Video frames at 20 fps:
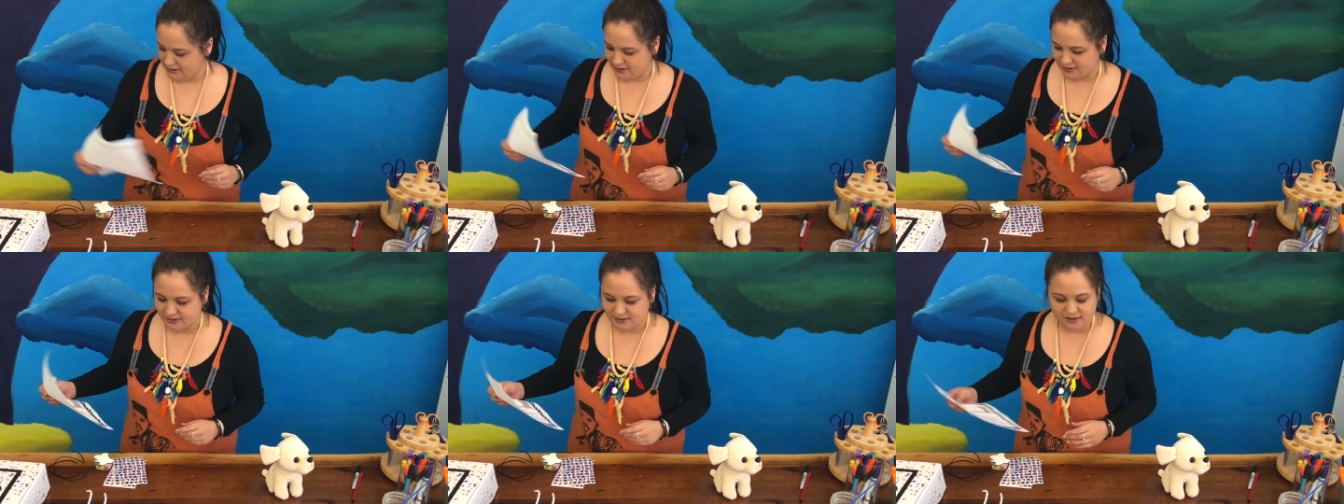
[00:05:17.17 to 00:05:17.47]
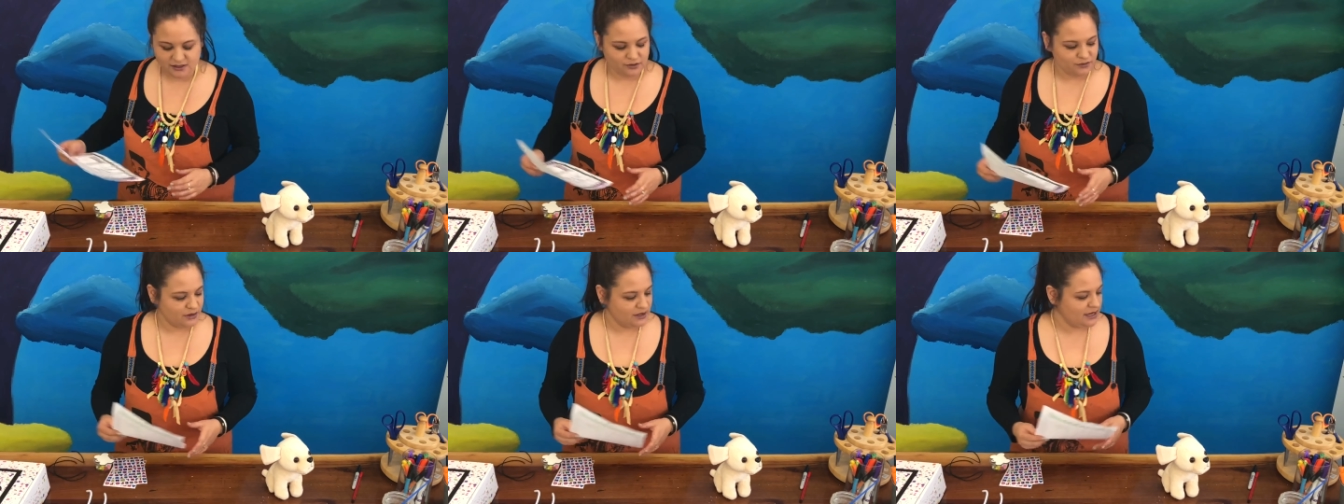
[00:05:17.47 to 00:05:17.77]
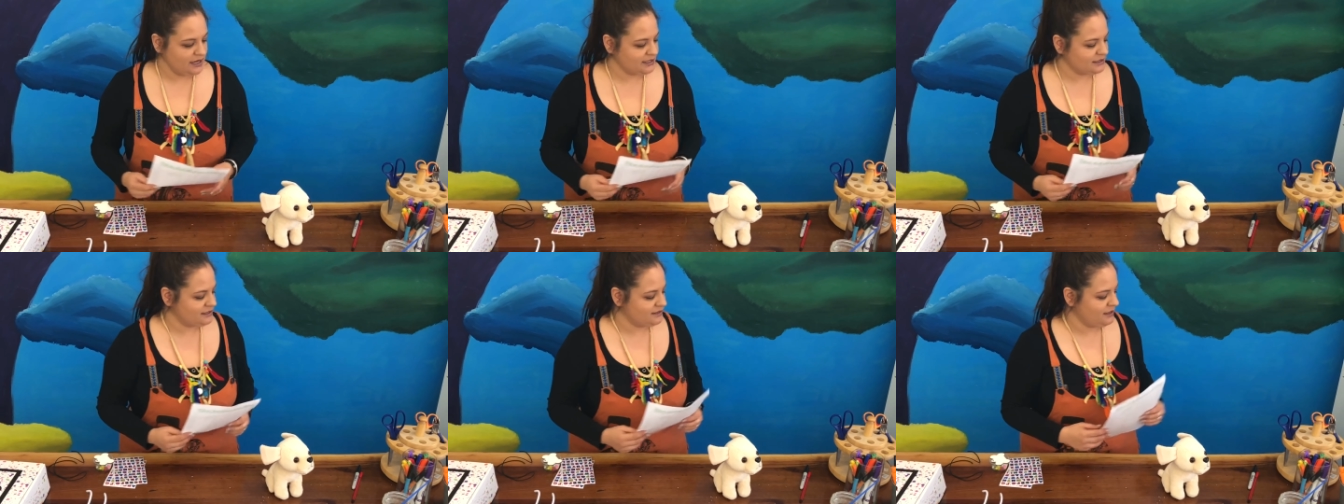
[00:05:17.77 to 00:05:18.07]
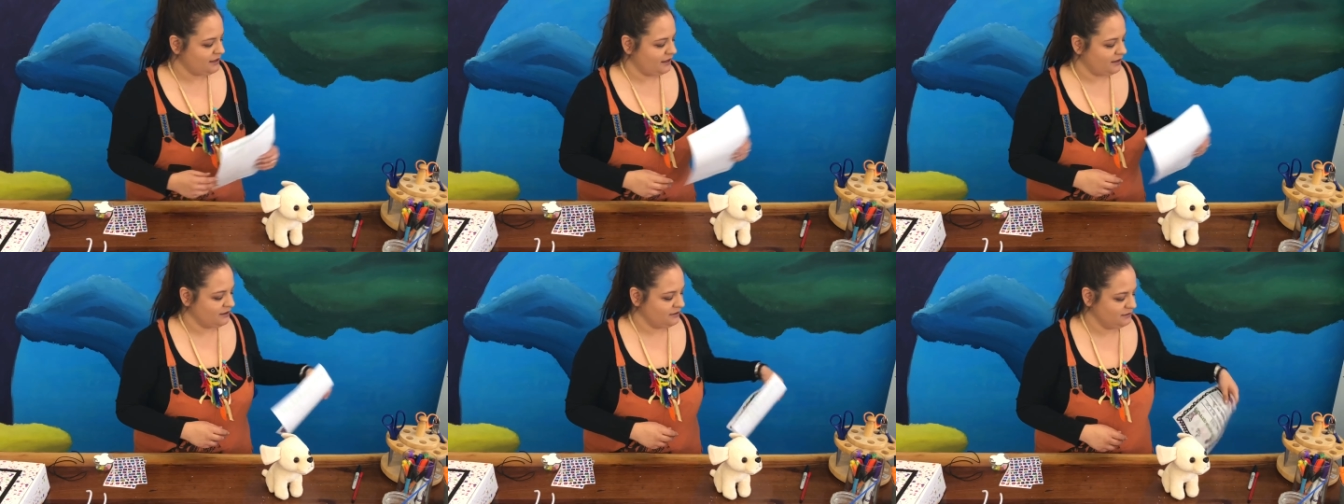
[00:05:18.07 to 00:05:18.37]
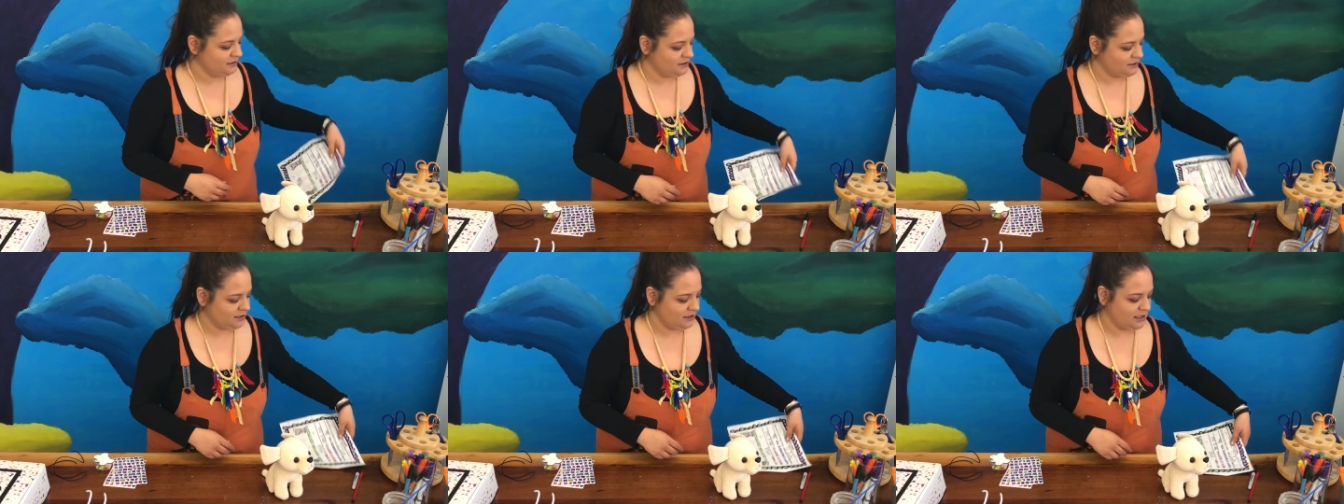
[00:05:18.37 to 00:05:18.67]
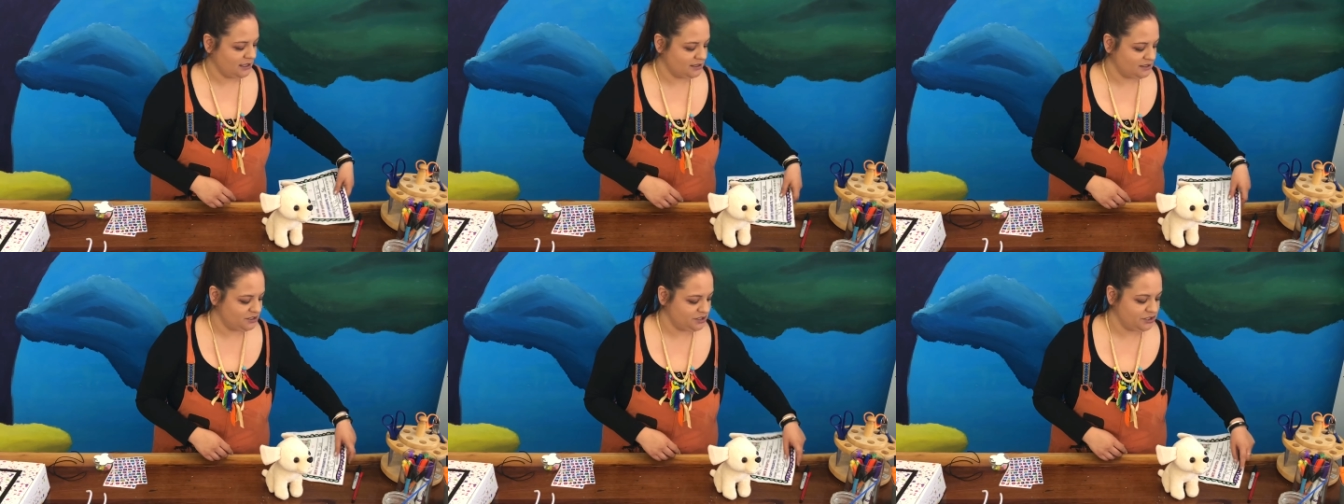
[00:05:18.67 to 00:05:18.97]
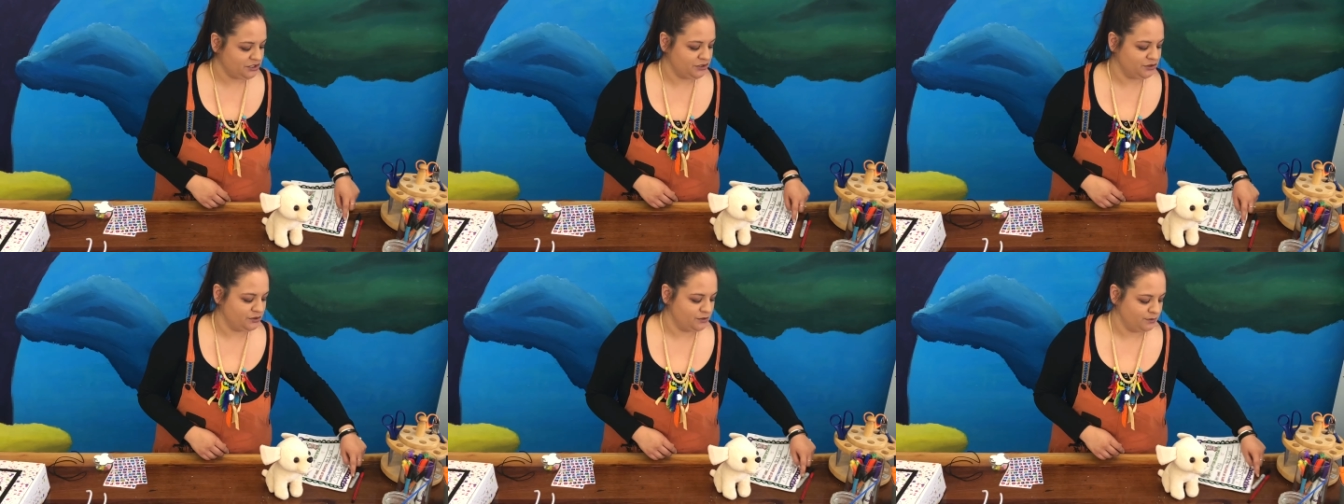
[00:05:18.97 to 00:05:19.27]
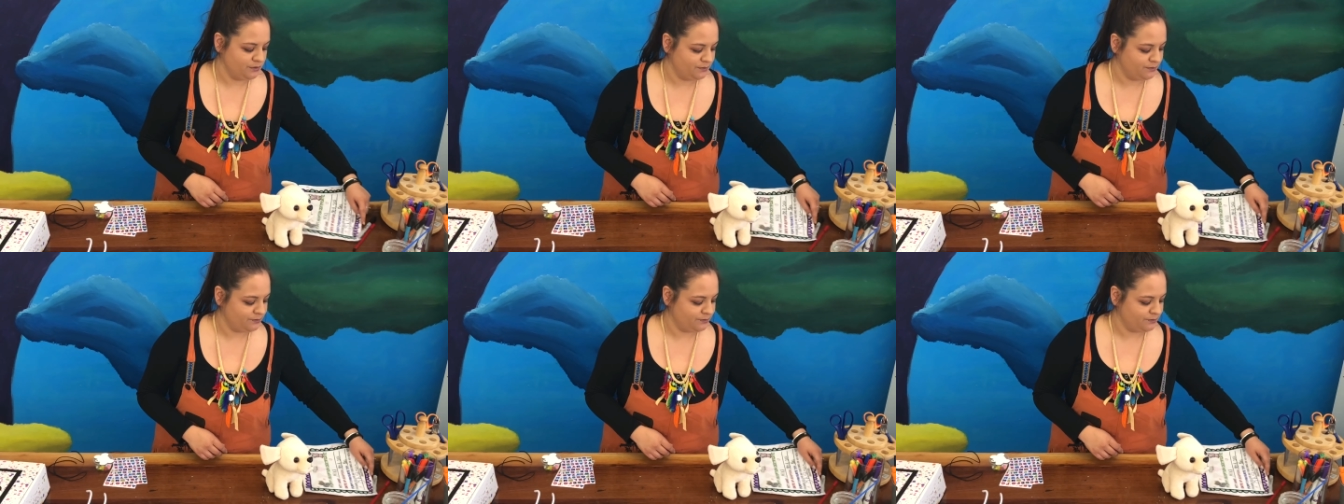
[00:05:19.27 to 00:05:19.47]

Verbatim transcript: so the next thing let's do,